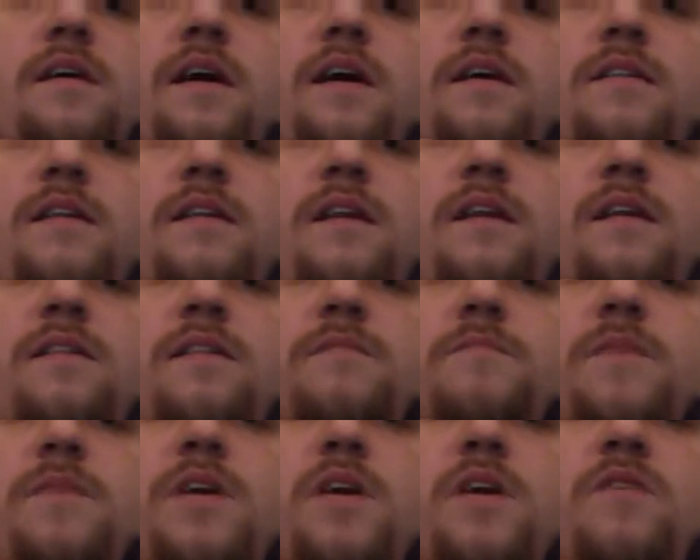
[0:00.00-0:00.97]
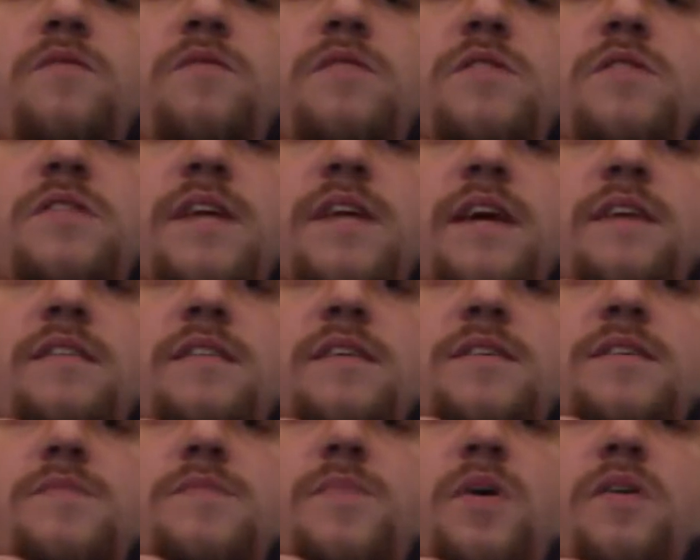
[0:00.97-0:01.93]
And then I'm going to take
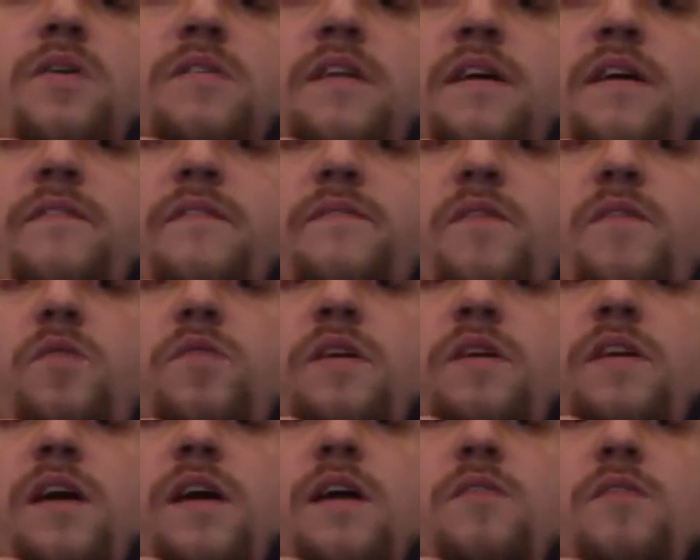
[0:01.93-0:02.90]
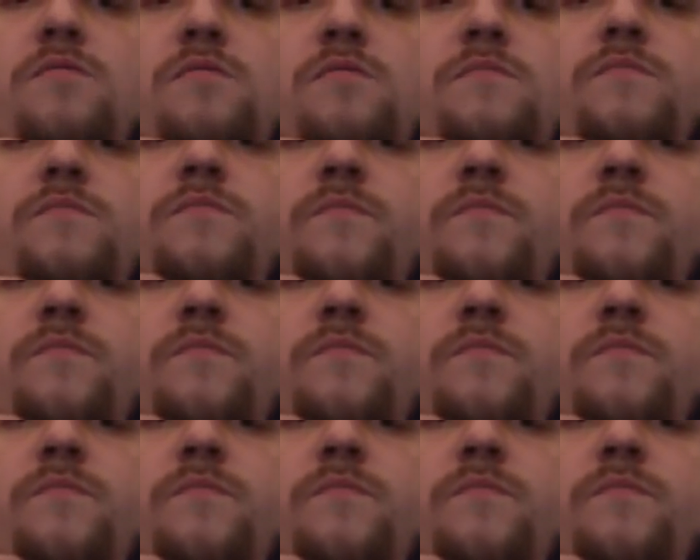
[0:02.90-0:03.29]
this part that I folded down